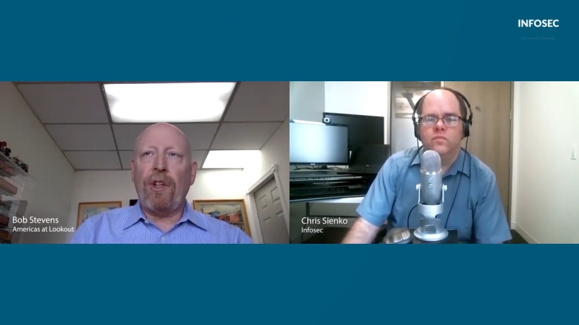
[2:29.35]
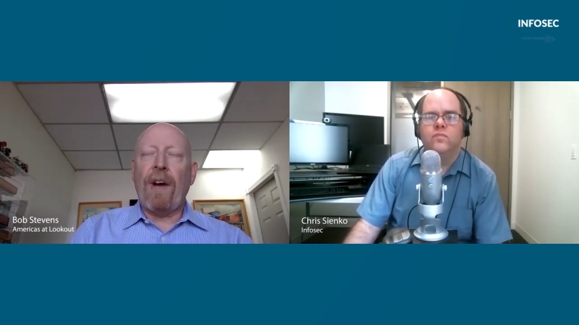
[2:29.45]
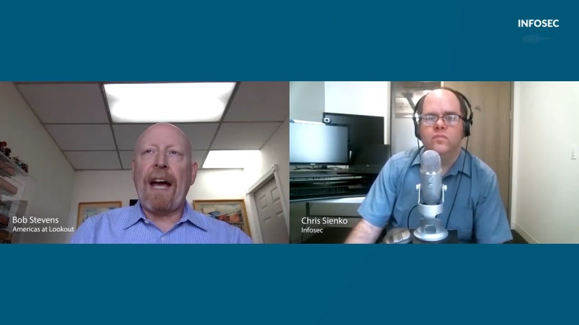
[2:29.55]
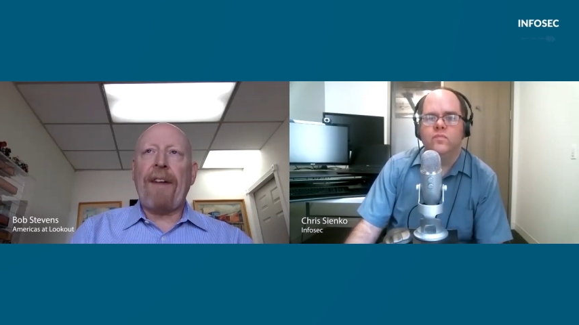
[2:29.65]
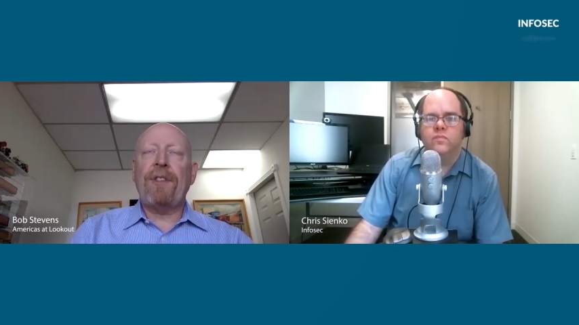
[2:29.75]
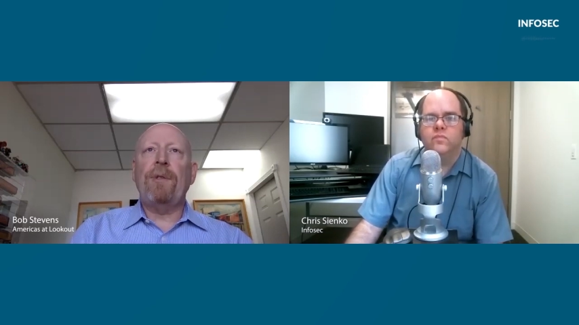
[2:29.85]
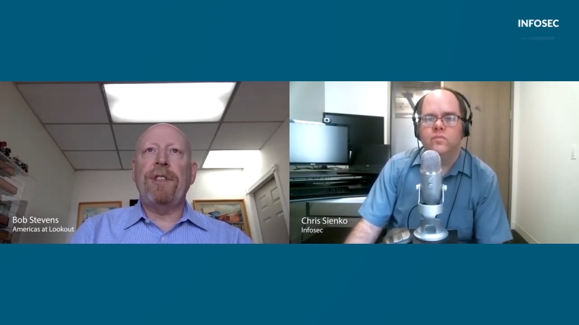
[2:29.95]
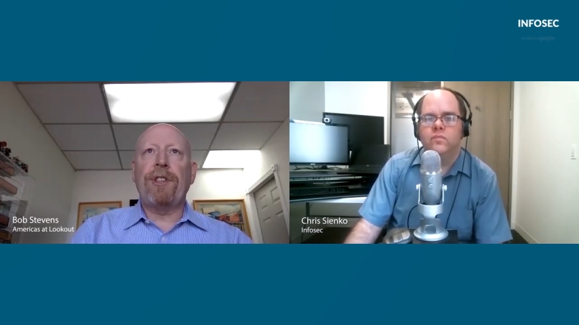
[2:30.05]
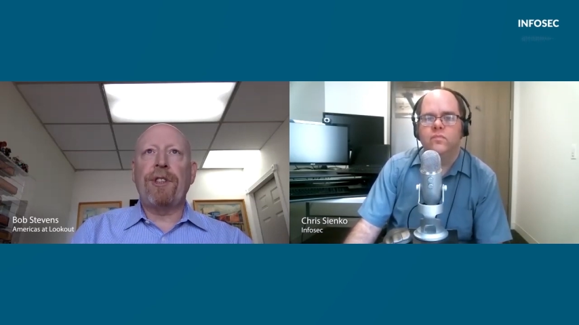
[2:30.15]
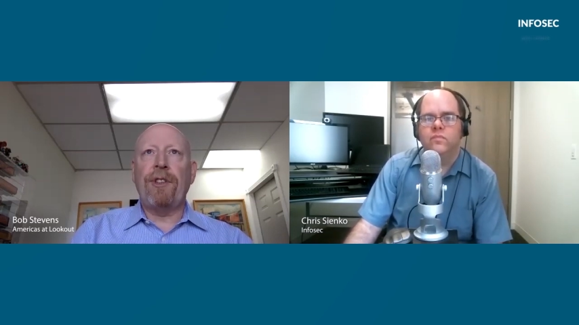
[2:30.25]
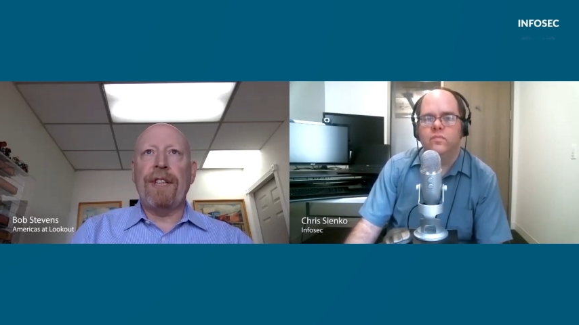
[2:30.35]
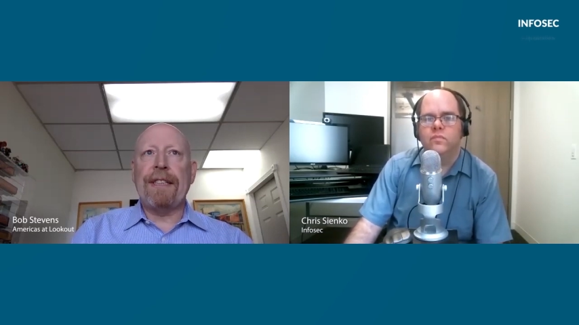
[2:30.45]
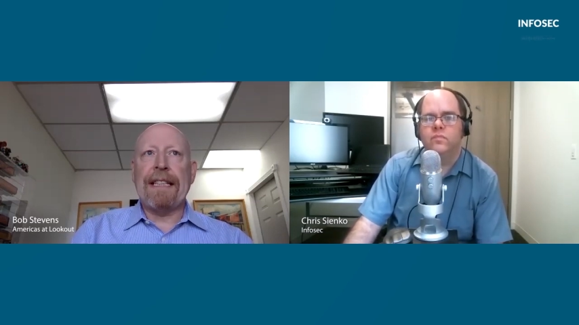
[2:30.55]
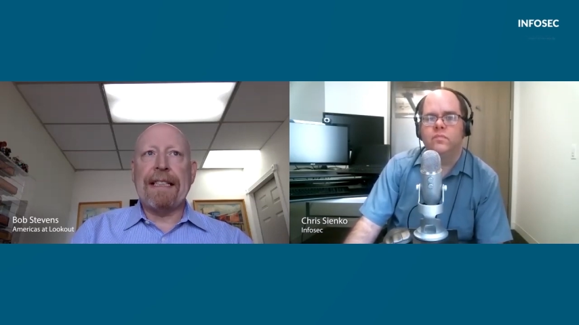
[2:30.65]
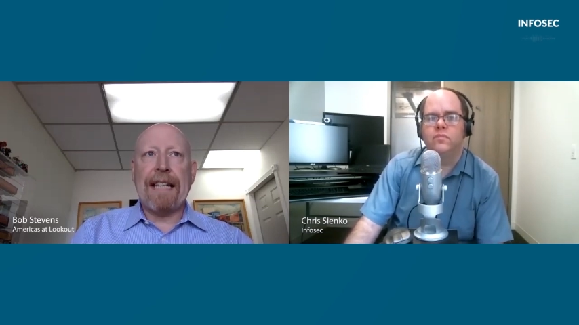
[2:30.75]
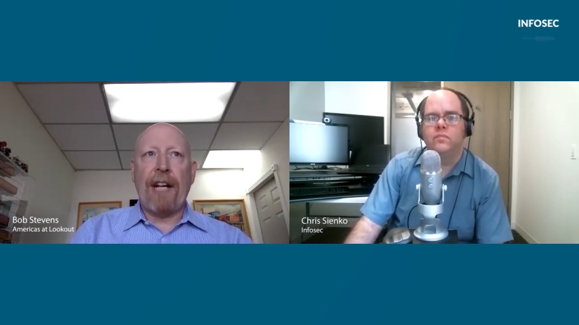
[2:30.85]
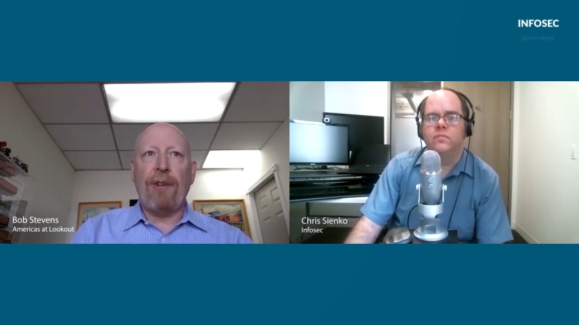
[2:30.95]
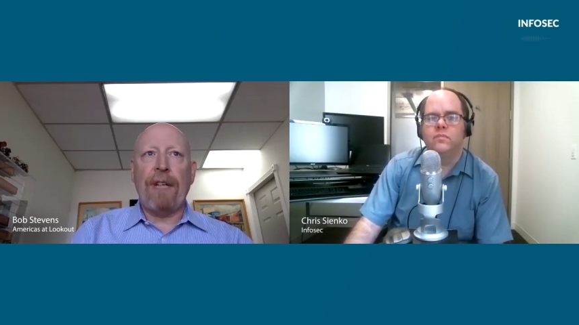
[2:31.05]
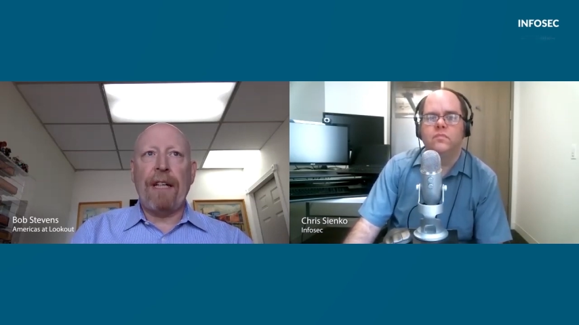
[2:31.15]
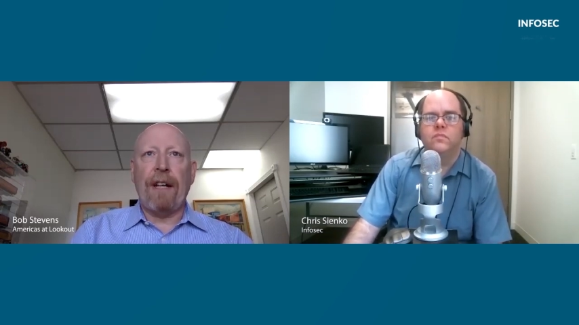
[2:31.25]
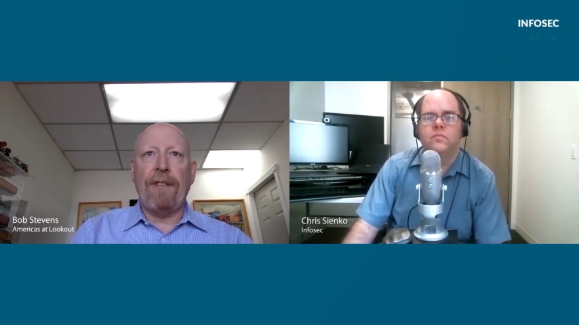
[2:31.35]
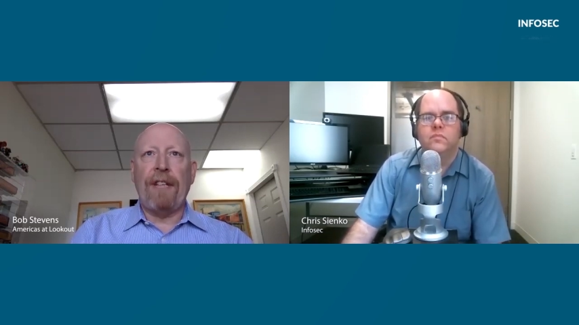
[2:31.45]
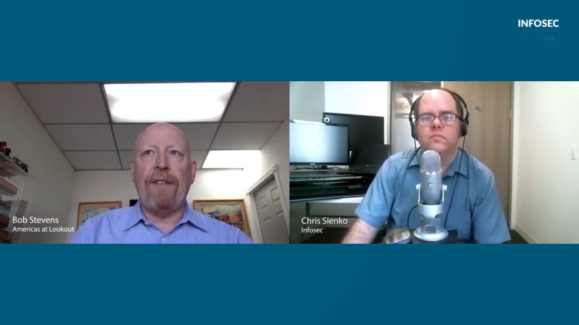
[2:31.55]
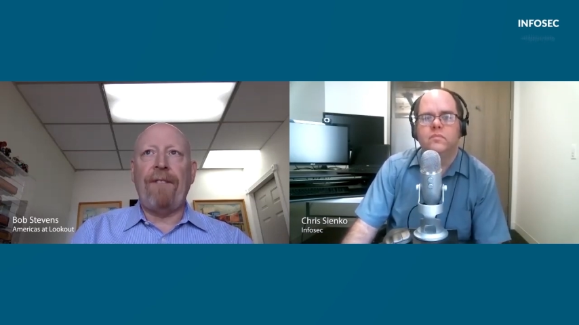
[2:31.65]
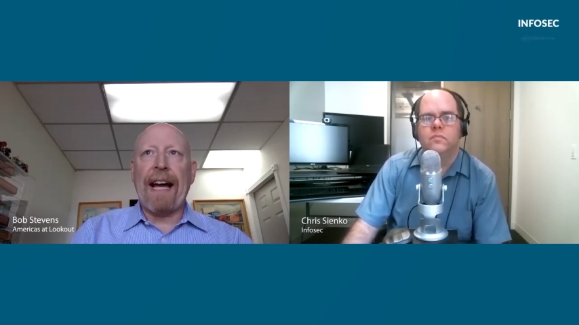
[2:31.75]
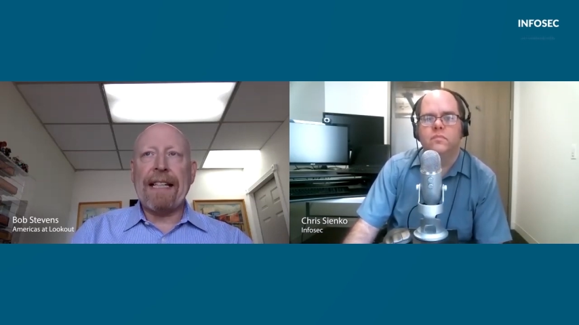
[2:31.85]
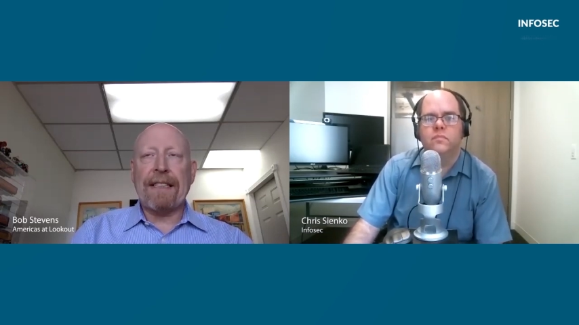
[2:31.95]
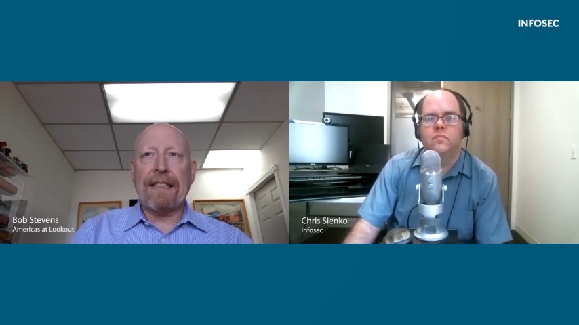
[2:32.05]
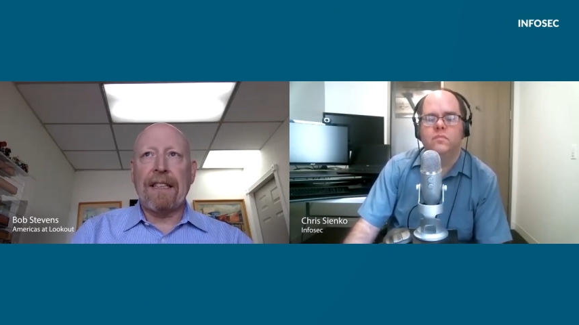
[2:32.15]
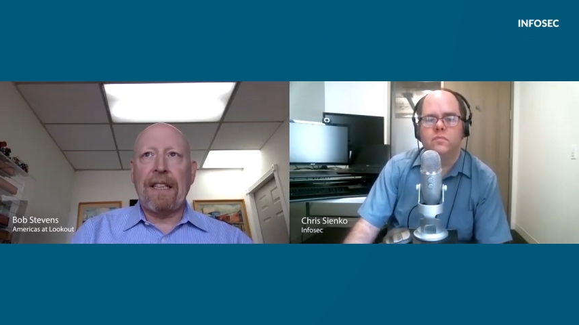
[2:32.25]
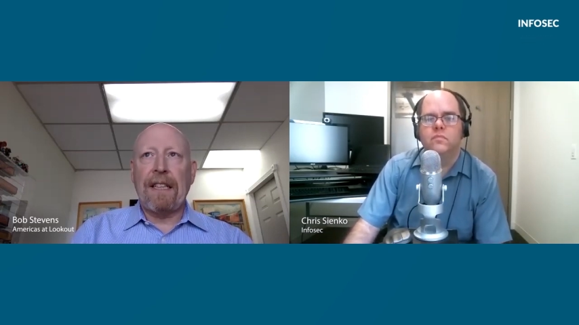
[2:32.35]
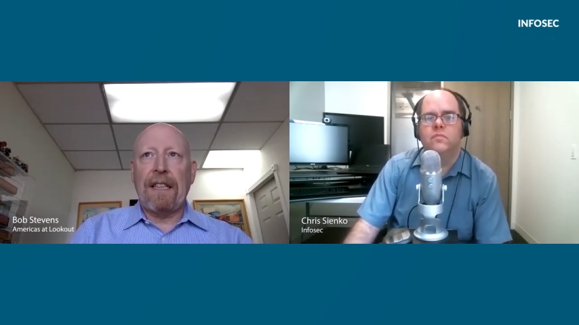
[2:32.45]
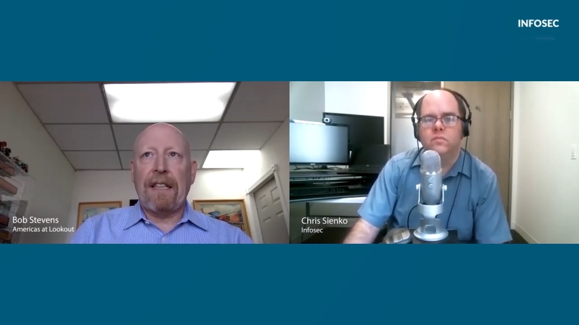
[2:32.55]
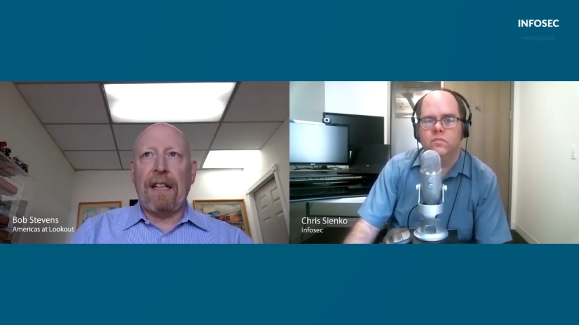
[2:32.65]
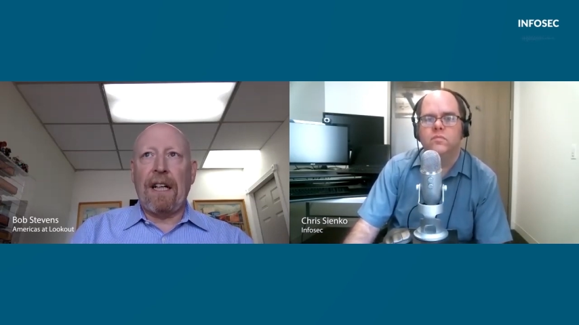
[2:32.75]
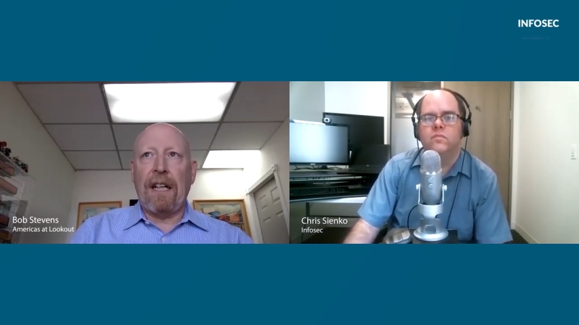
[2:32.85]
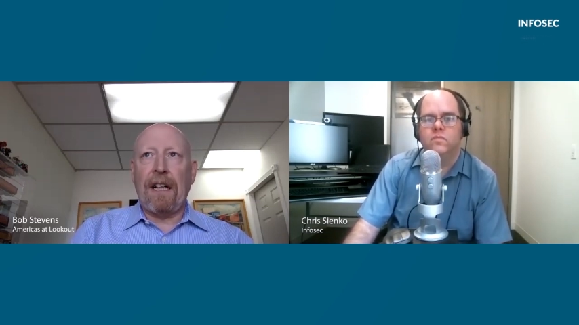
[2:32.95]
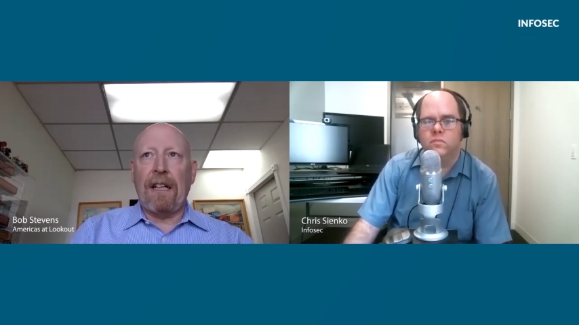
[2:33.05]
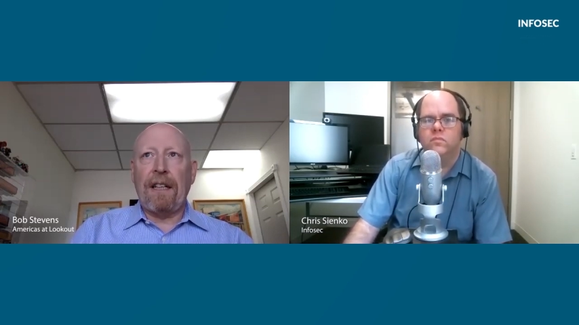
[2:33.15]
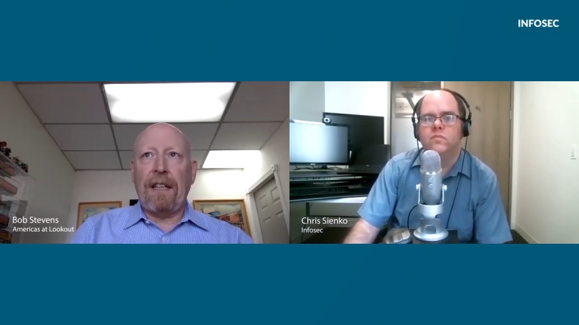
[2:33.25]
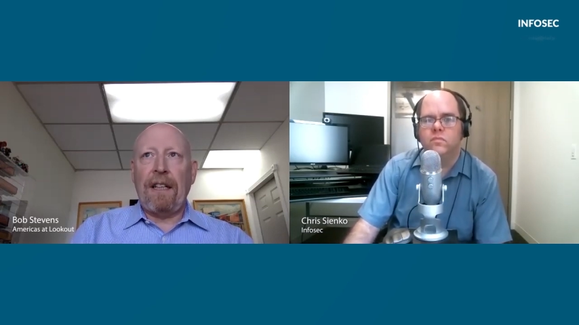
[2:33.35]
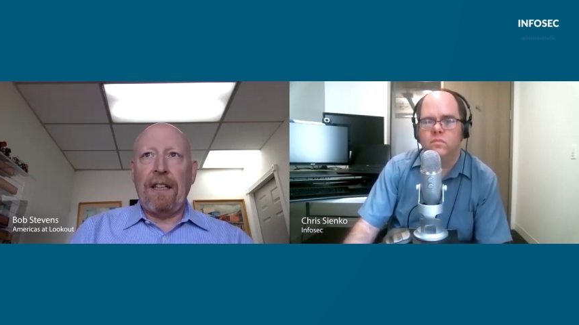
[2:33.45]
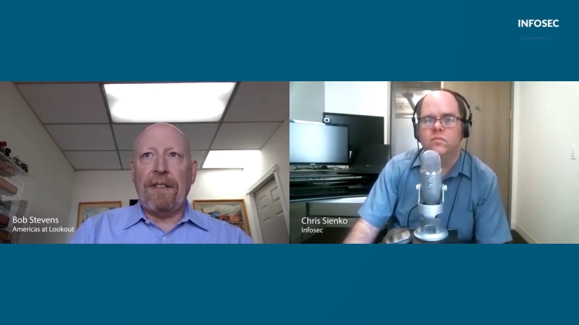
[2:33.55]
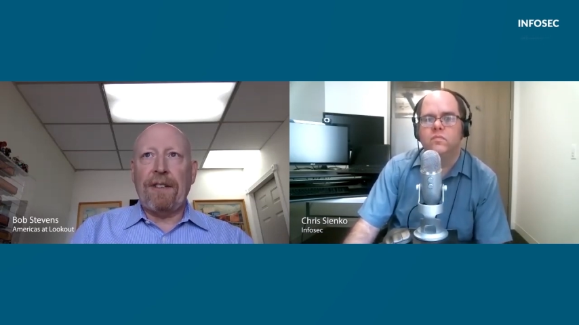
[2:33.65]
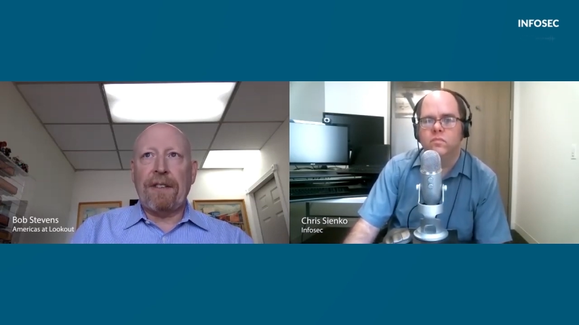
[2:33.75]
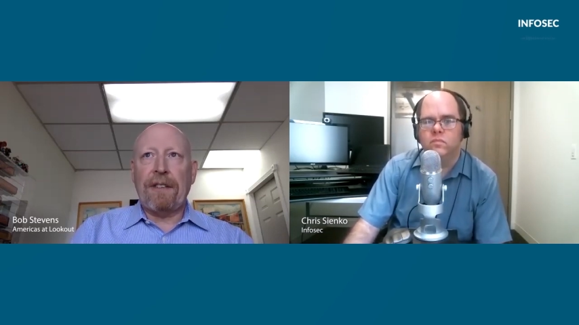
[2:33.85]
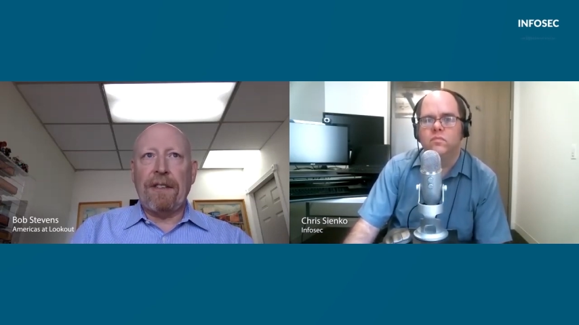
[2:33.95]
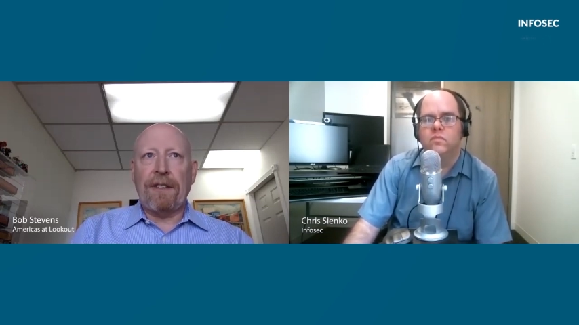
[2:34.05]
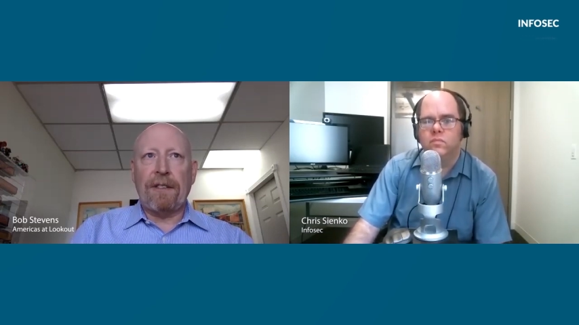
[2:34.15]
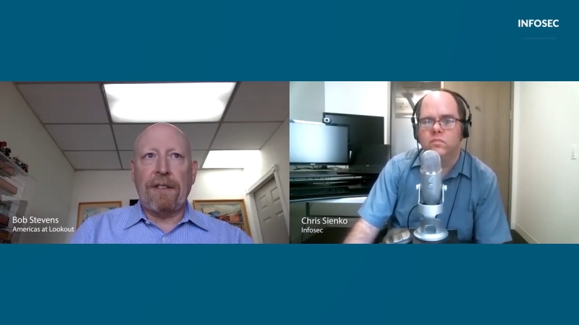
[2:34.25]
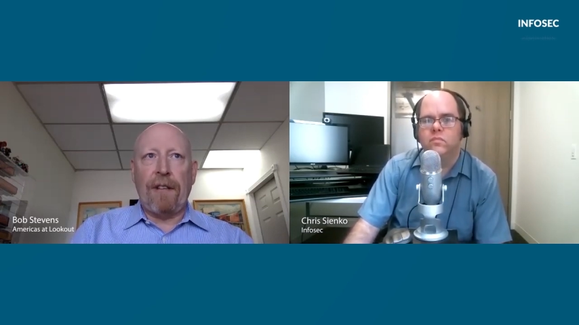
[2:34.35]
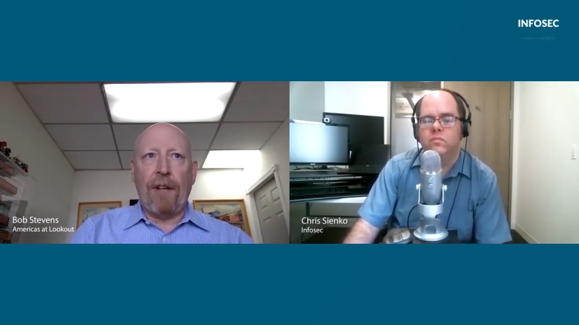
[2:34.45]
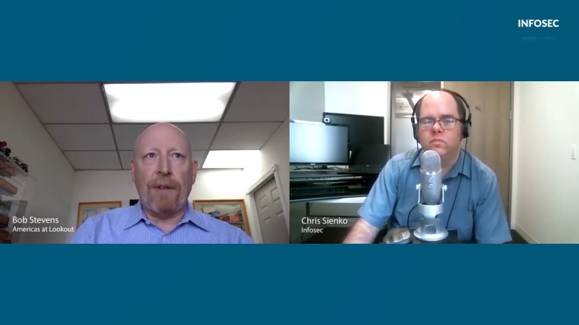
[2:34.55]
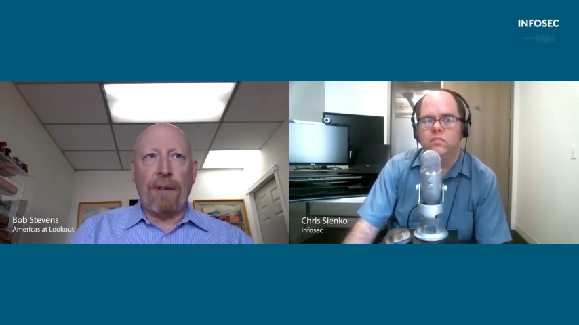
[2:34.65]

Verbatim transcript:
Speaker 1: You have to ensure that the integrity of the device uh, is is you know the